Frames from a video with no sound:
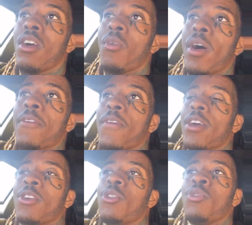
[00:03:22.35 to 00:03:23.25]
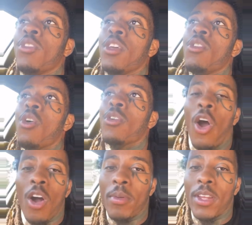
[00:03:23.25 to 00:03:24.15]
Why the fuck you, you think you gonna
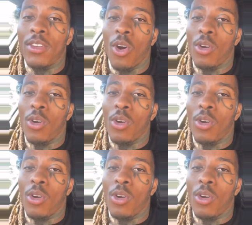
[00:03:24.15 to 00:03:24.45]
dog me this whole